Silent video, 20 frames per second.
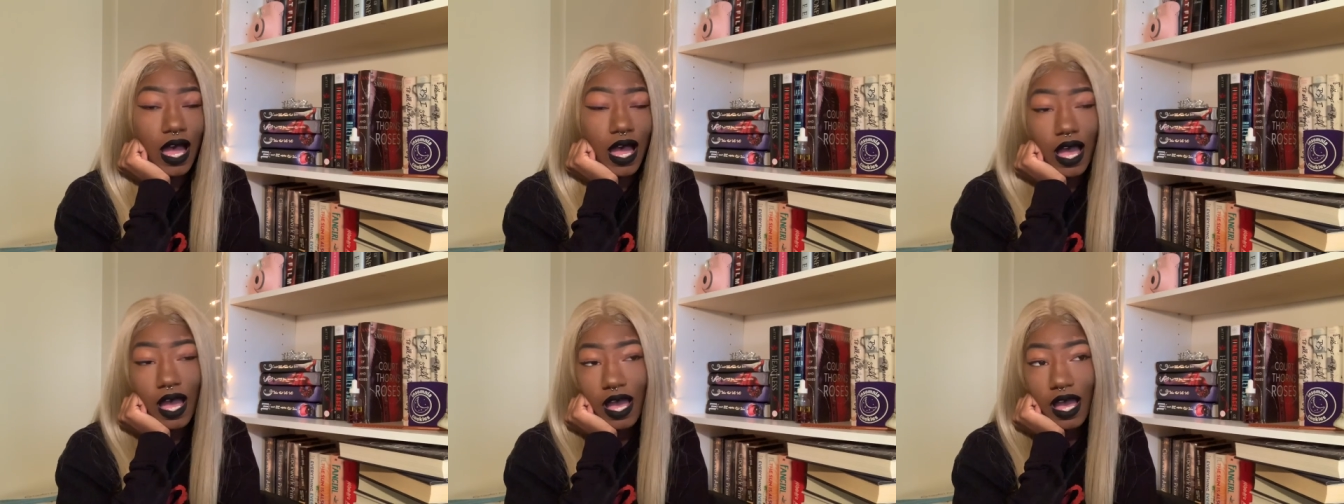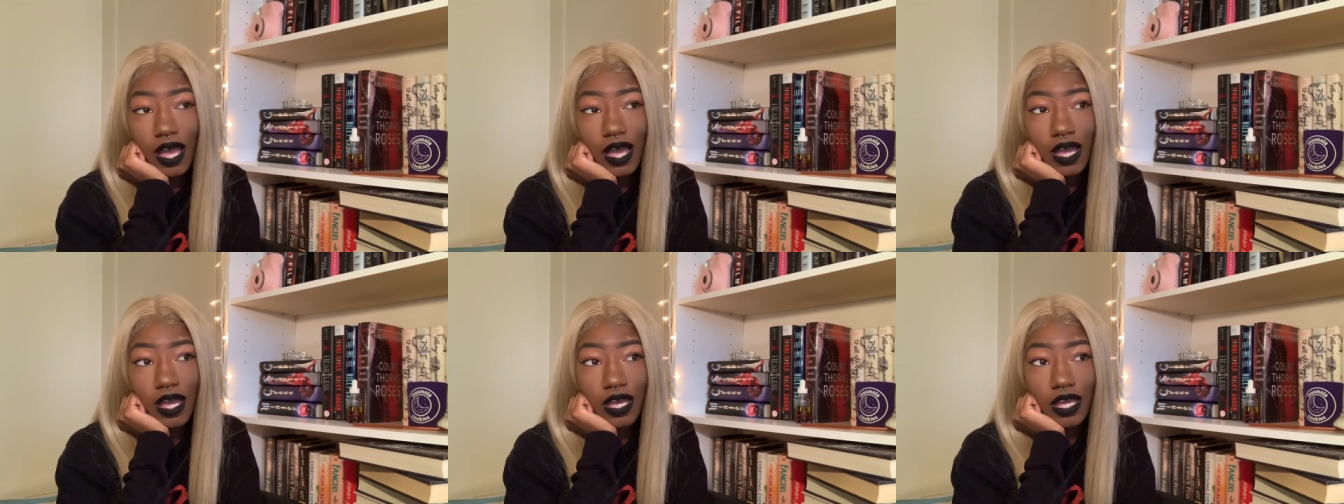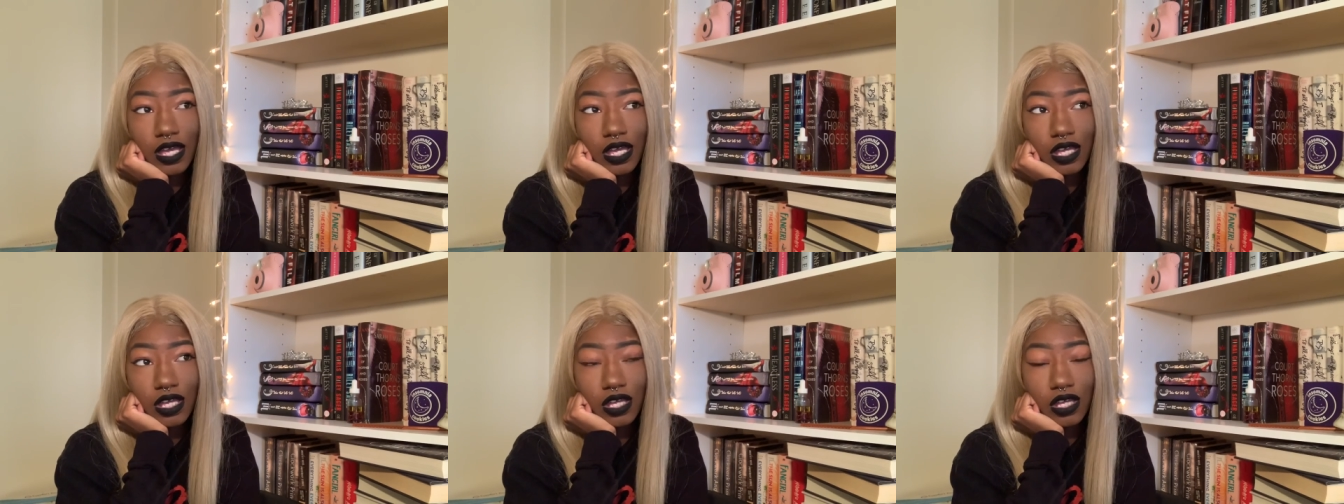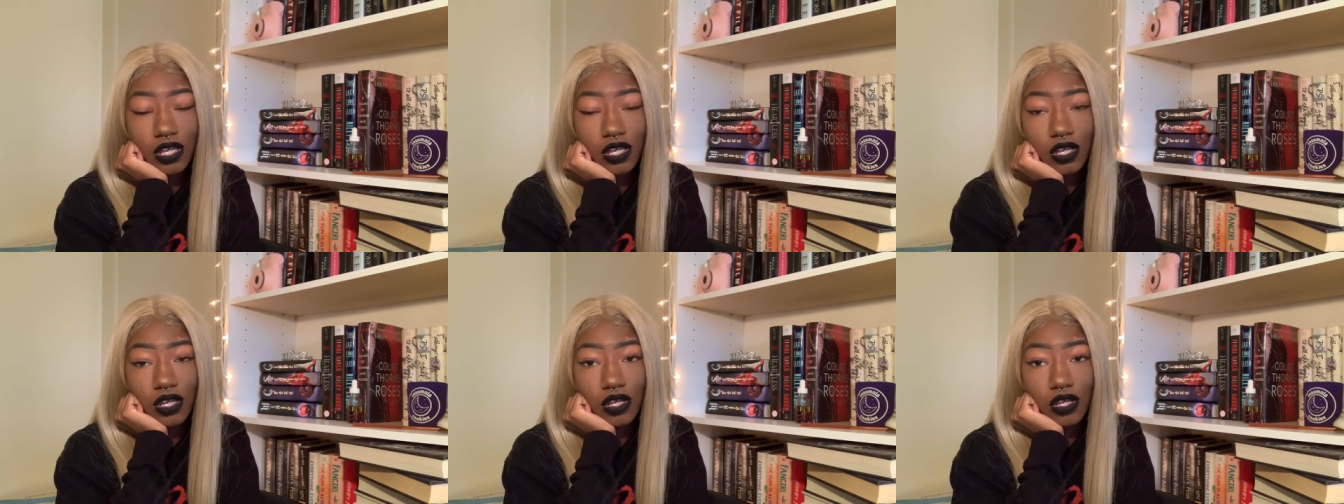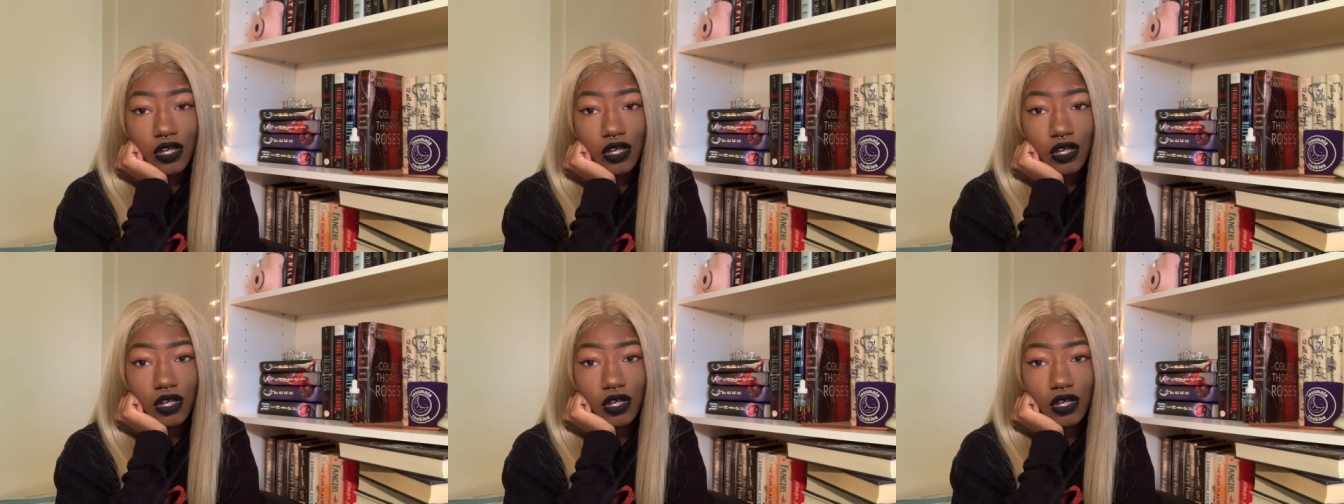I
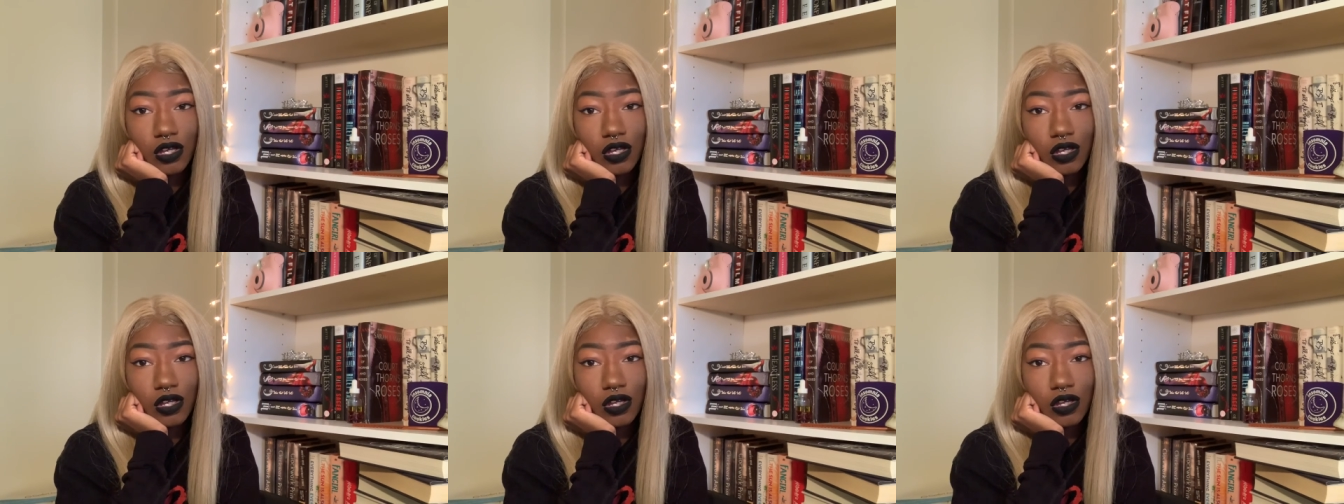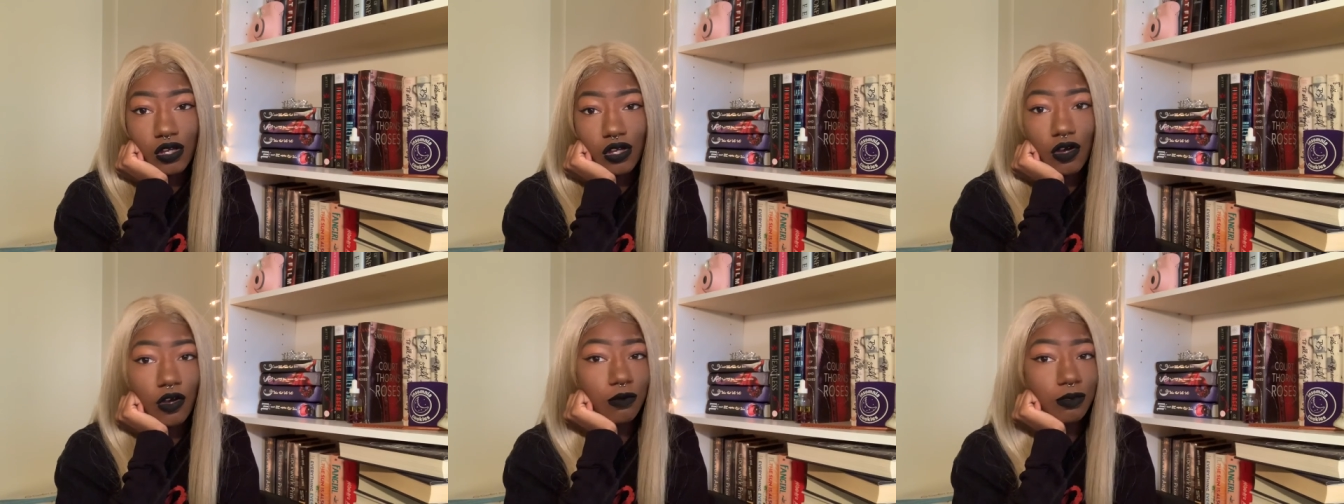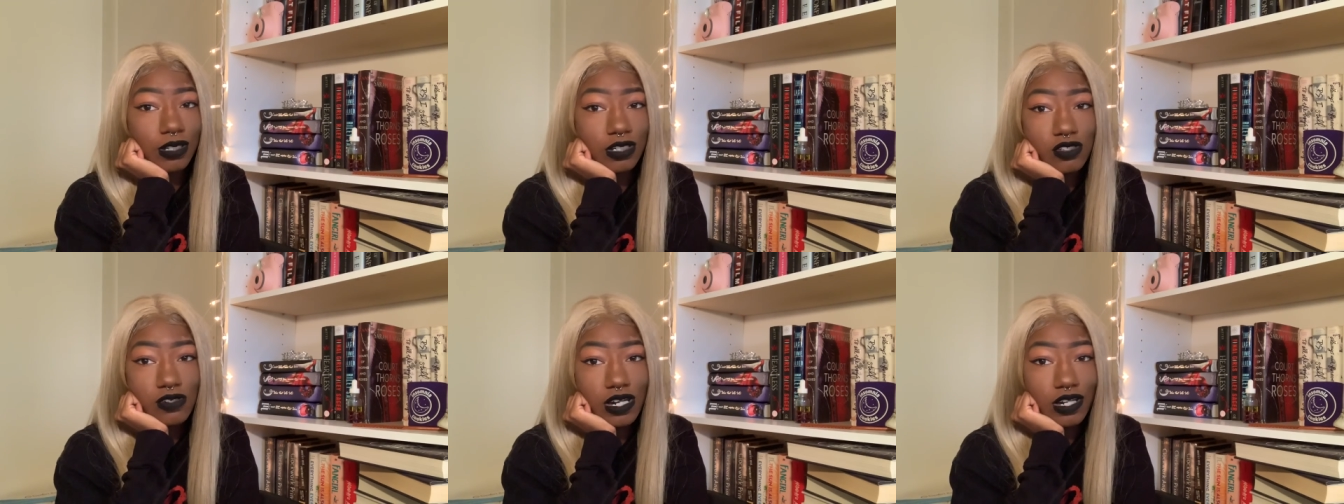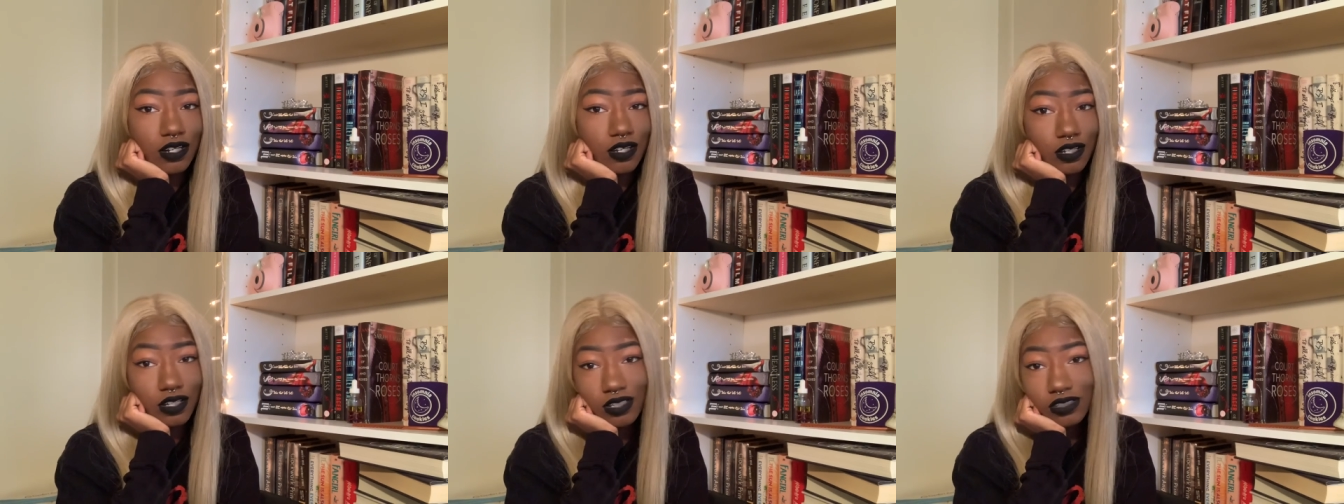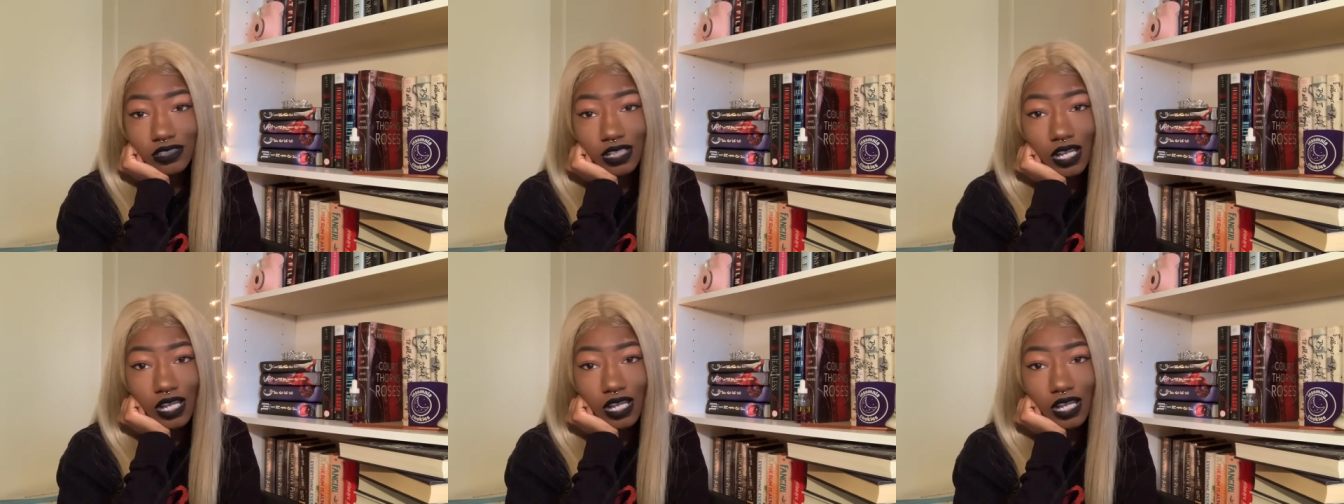hope that you had a good